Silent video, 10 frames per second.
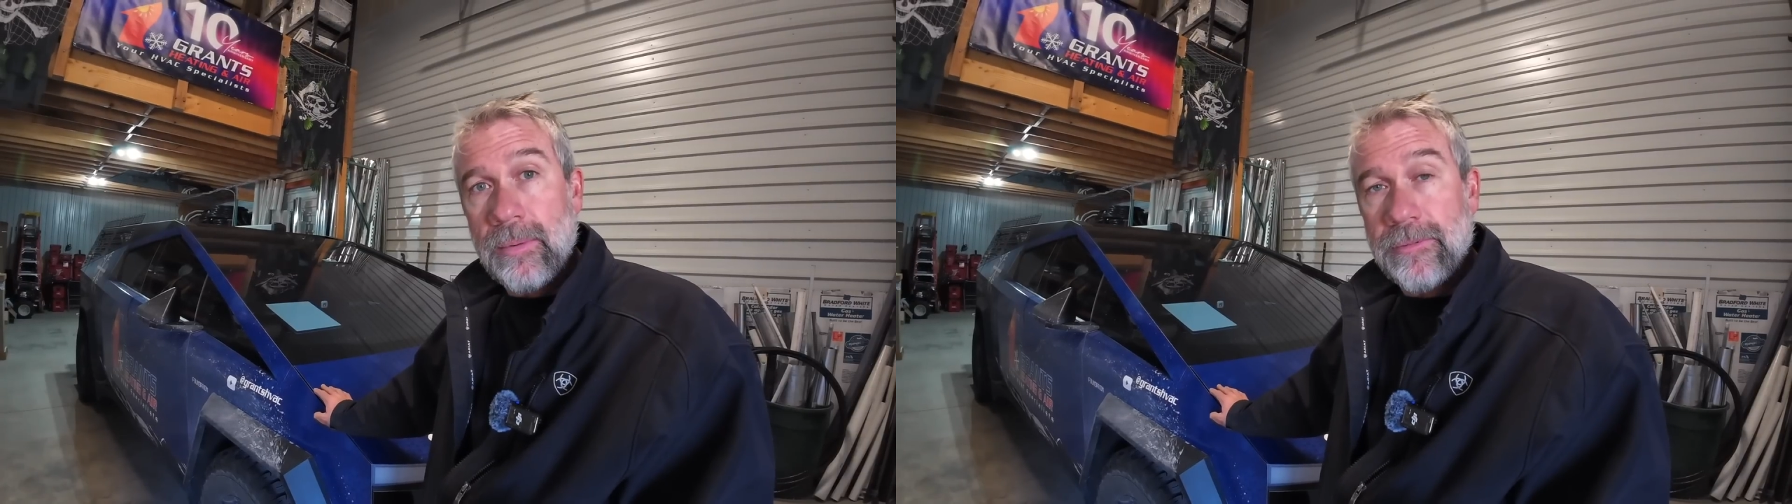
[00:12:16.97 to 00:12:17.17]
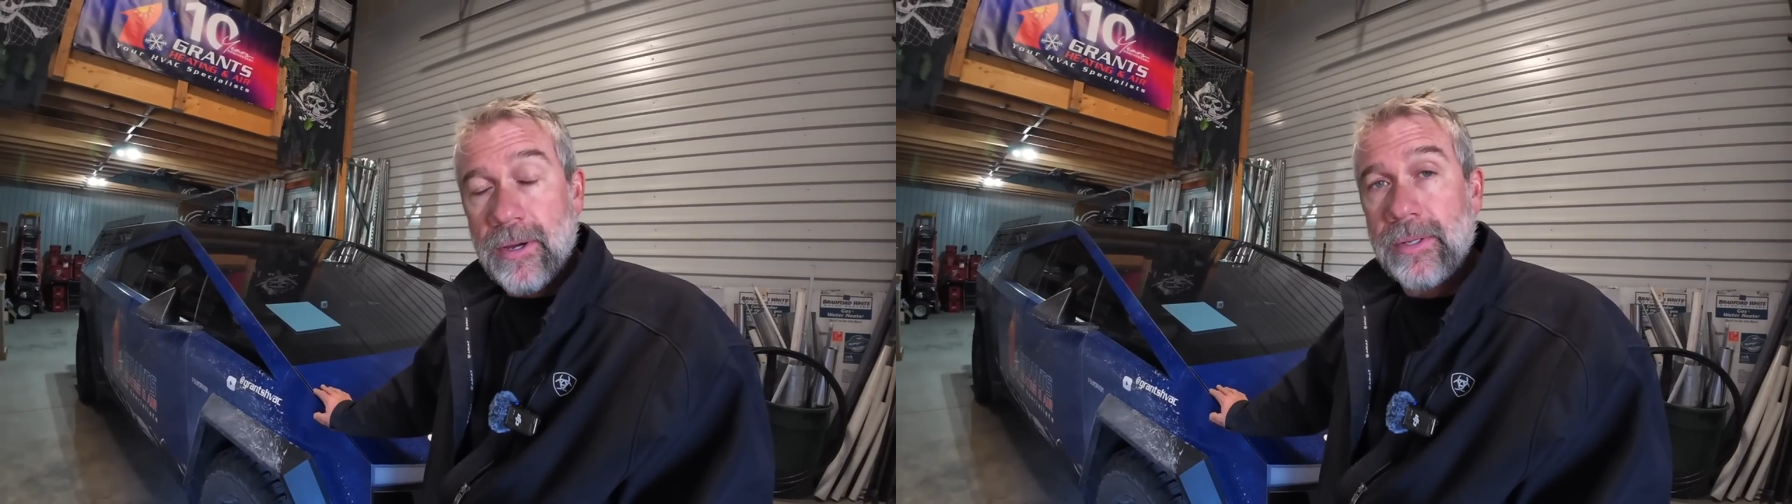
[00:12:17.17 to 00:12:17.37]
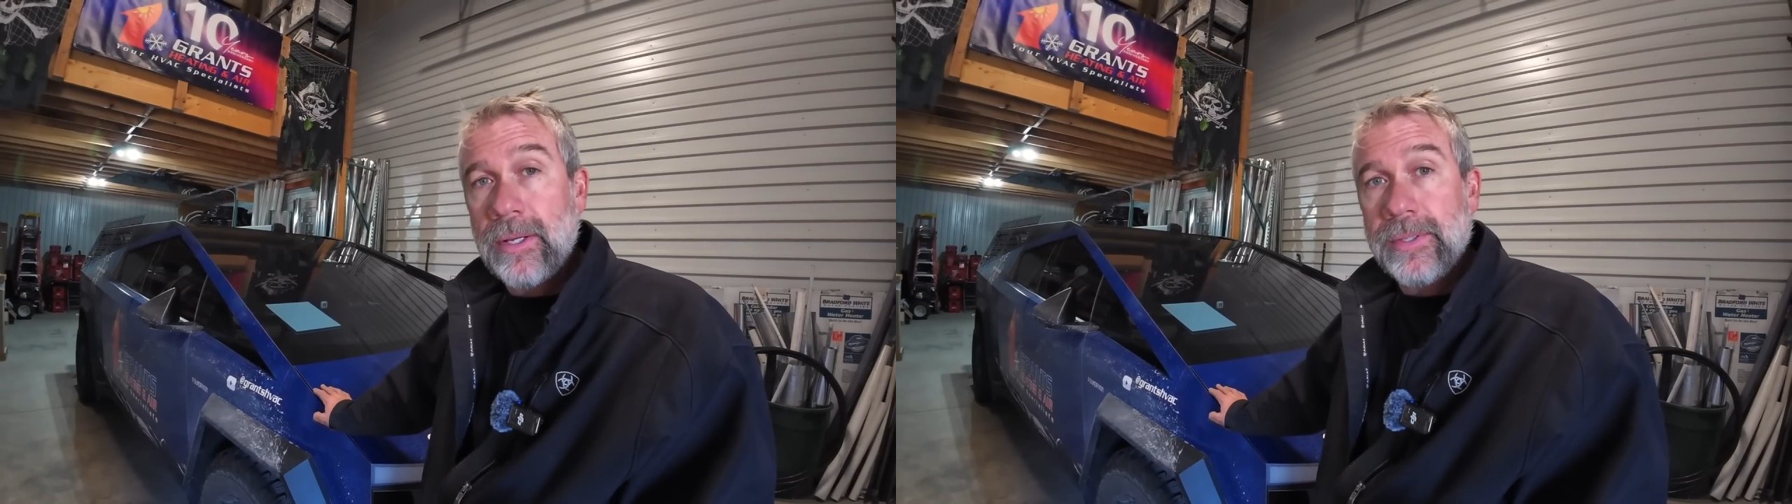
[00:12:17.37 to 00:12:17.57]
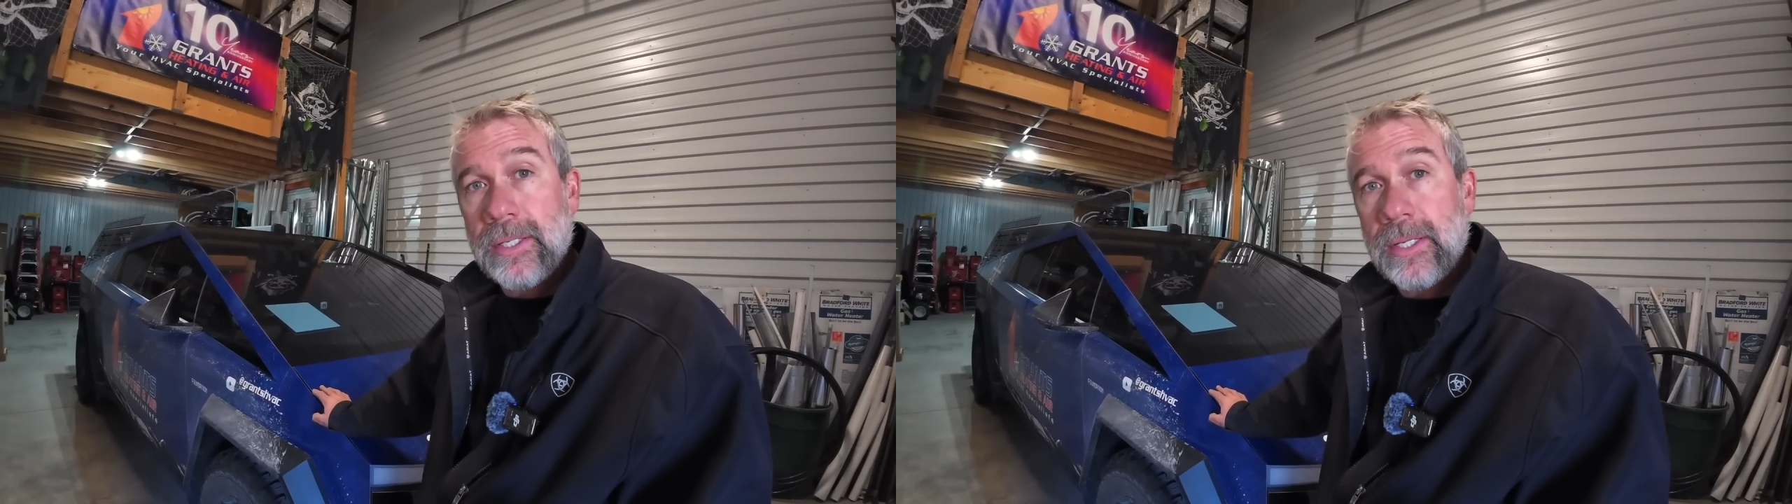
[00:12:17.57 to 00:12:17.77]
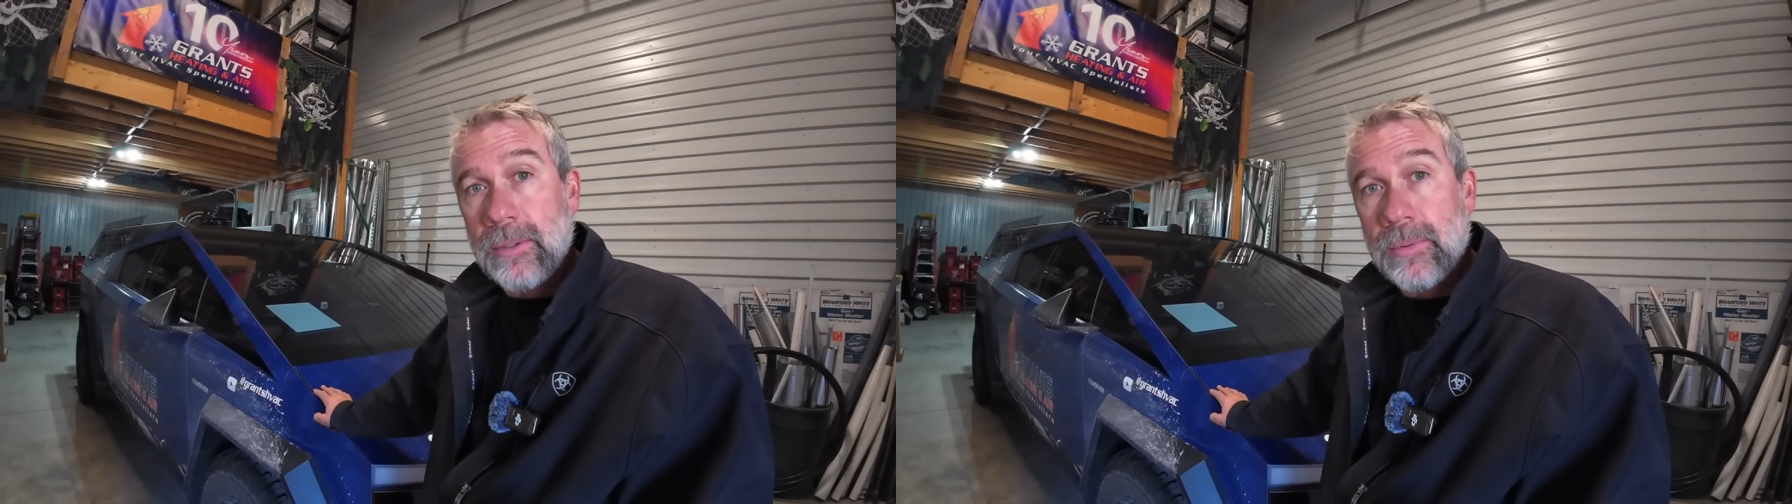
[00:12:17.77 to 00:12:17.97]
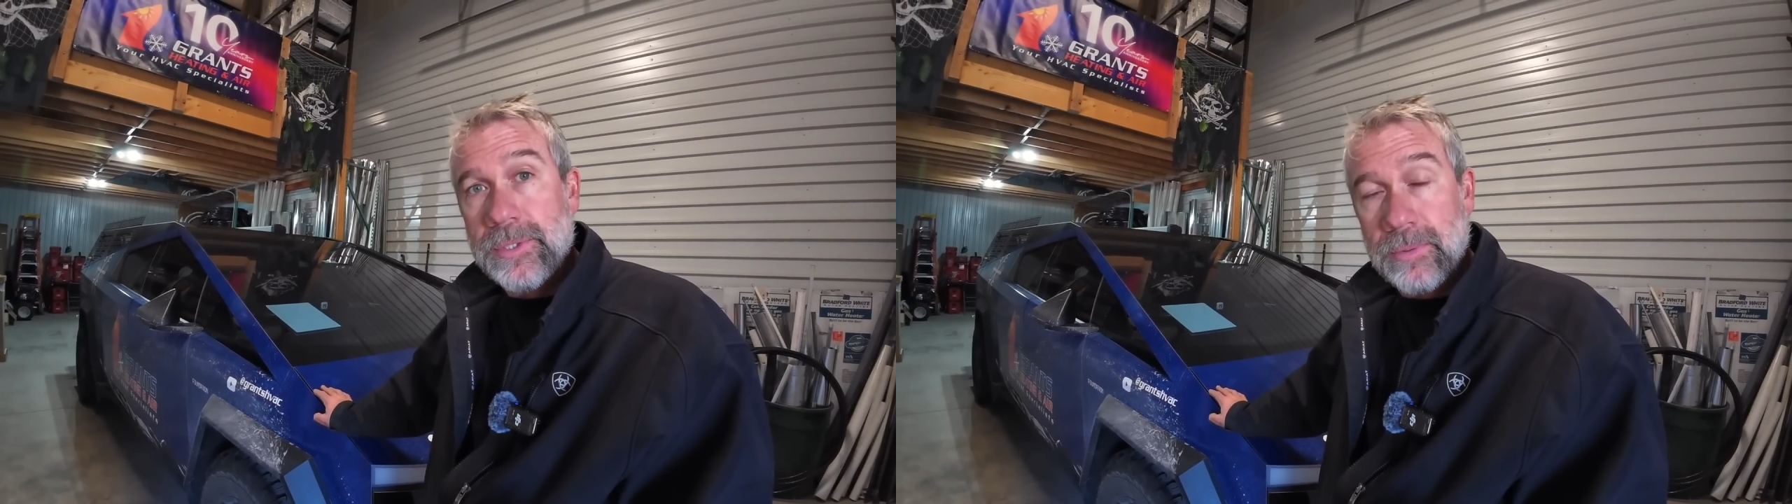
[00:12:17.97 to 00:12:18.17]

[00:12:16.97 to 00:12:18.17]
we found out that he was